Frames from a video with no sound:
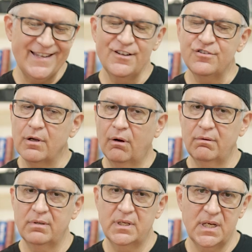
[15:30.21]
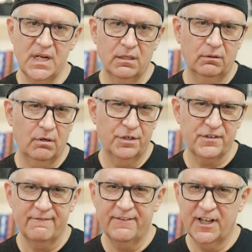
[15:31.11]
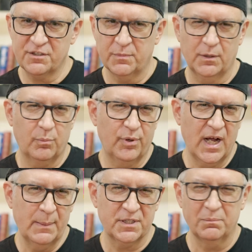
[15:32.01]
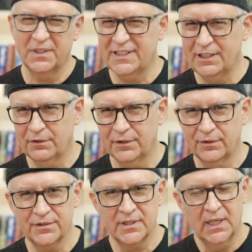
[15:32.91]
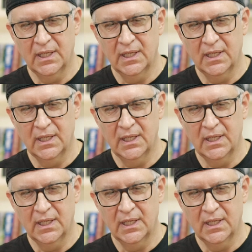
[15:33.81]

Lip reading: you don't need a large investment in props and materials